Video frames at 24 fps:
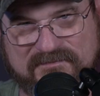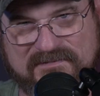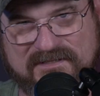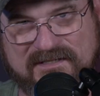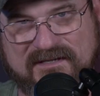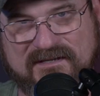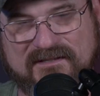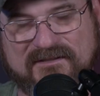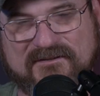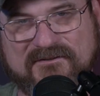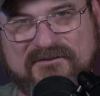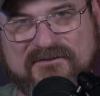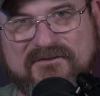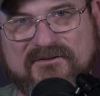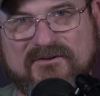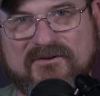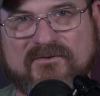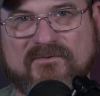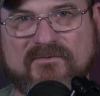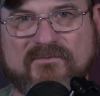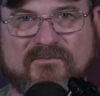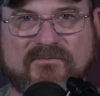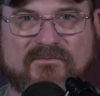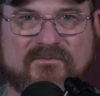together. You
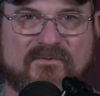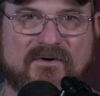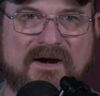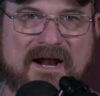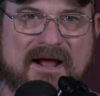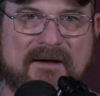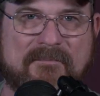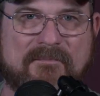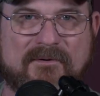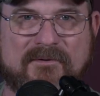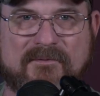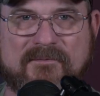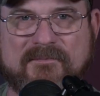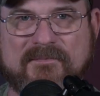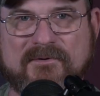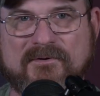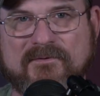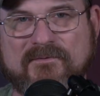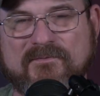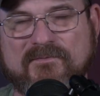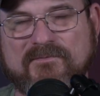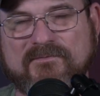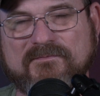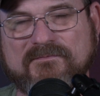don't wrap them
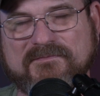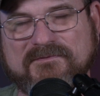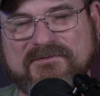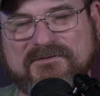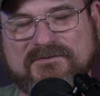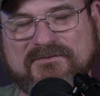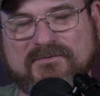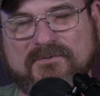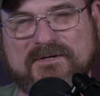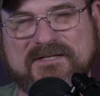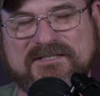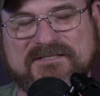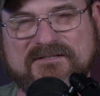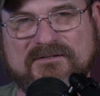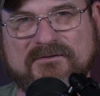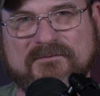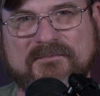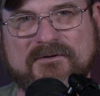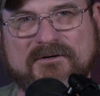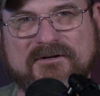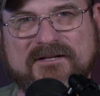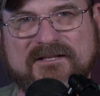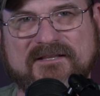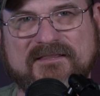or twist
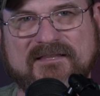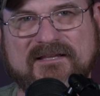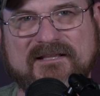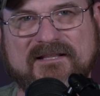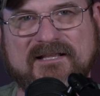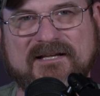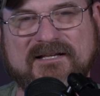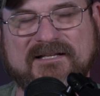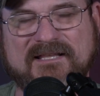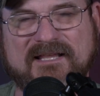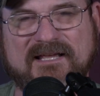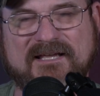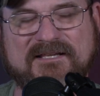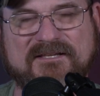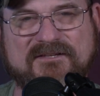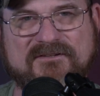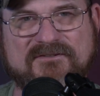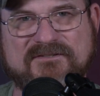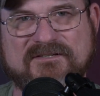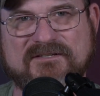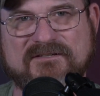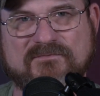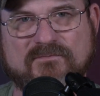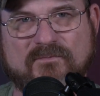them or anything like that.
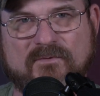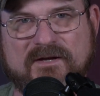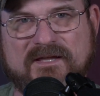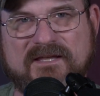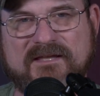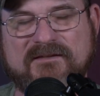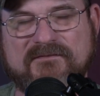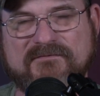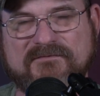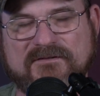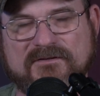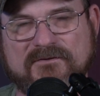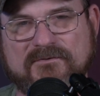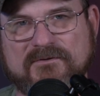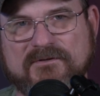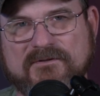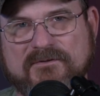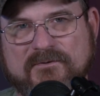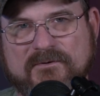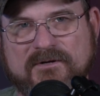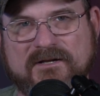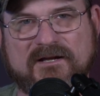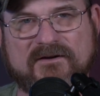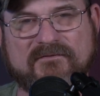You just weave 2 or
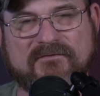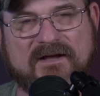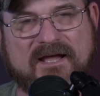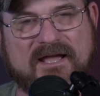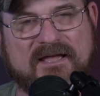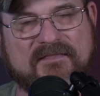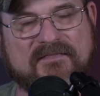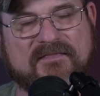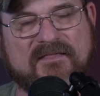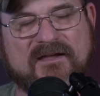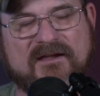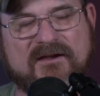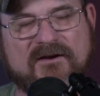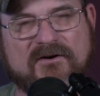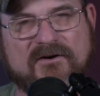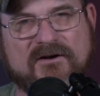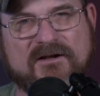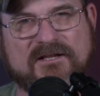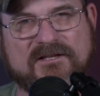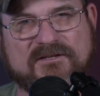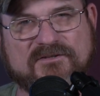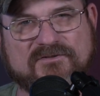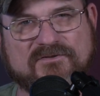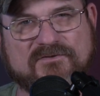3 of them, and they are
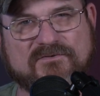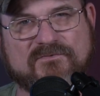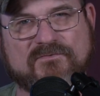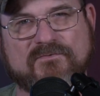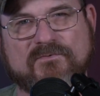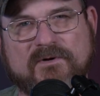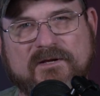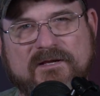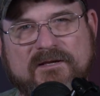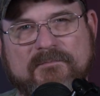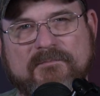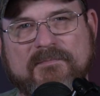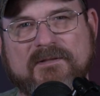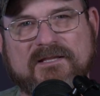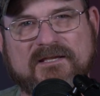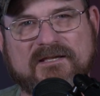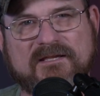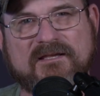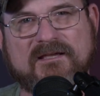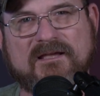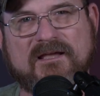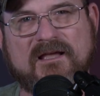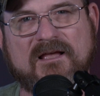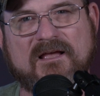
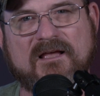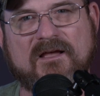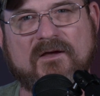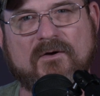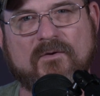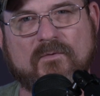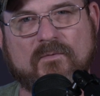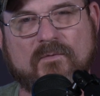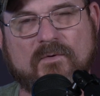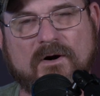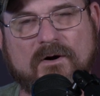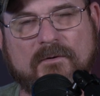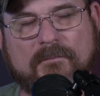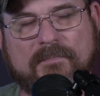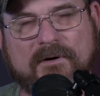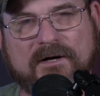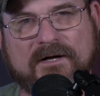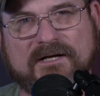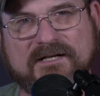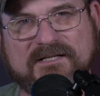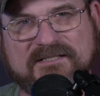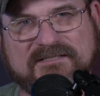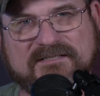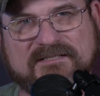extremely
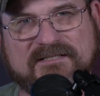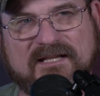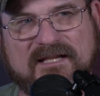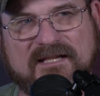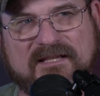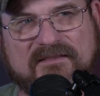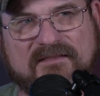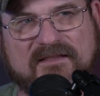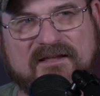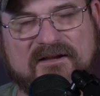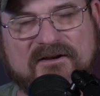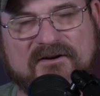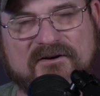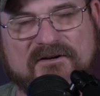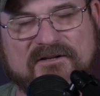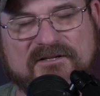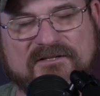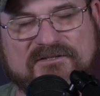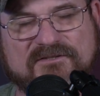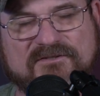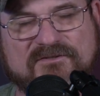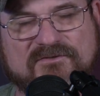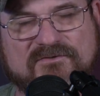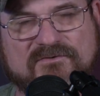robust, and they are
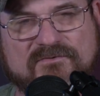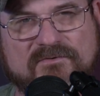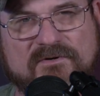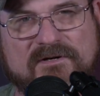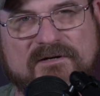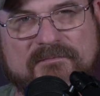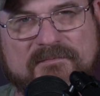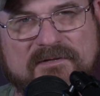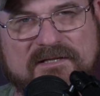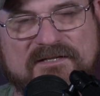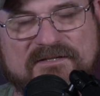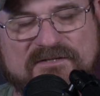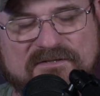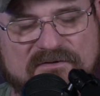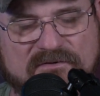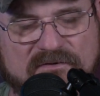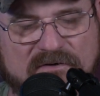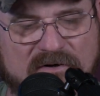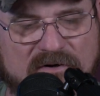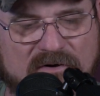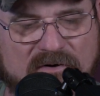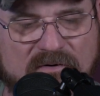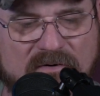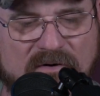extremely
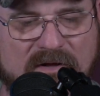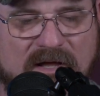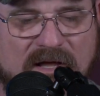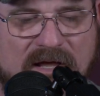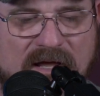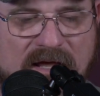strong.